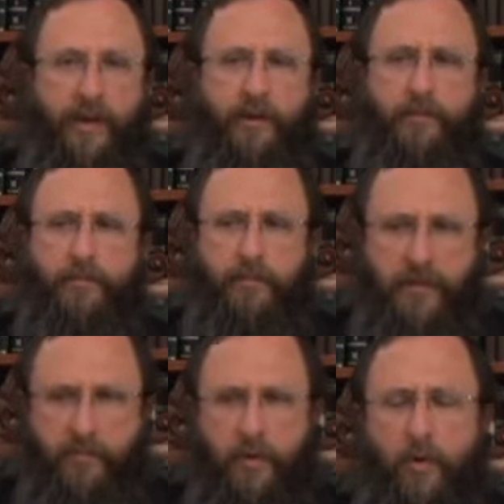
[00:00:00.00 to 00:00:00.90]
wicket,
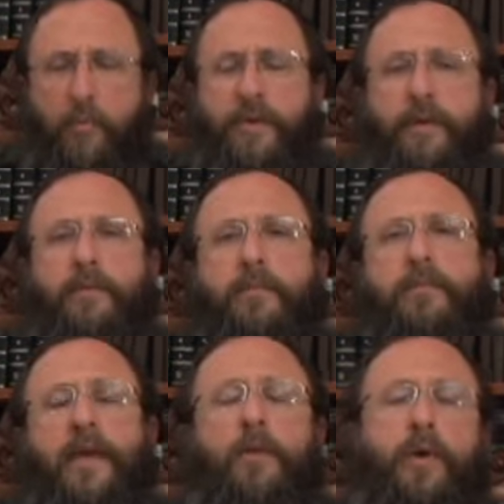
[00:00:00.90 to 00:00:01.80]
small opening
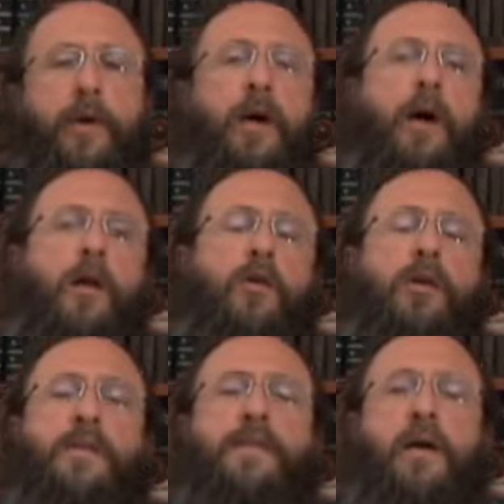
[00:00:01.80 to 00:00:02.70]
gateway
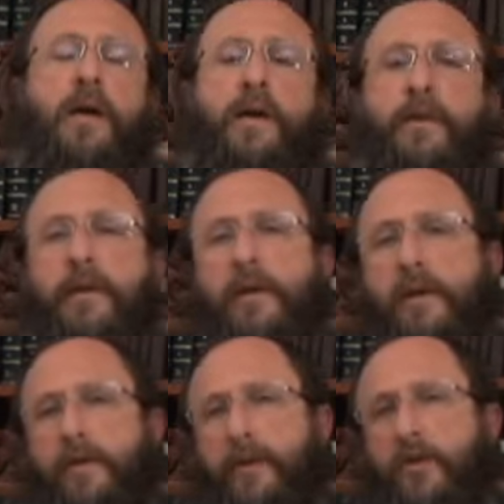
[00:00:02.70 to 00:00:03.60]
alongside
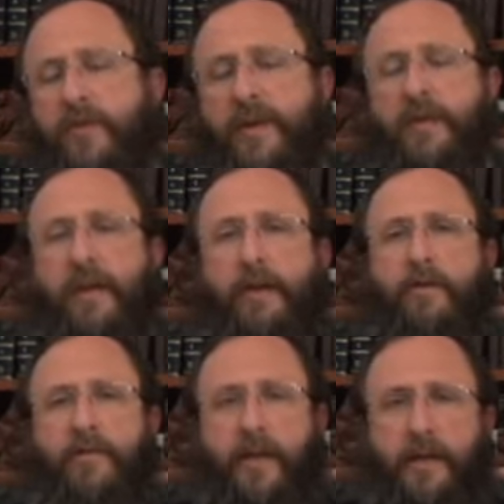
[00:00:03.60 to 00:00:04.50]
the great gate of the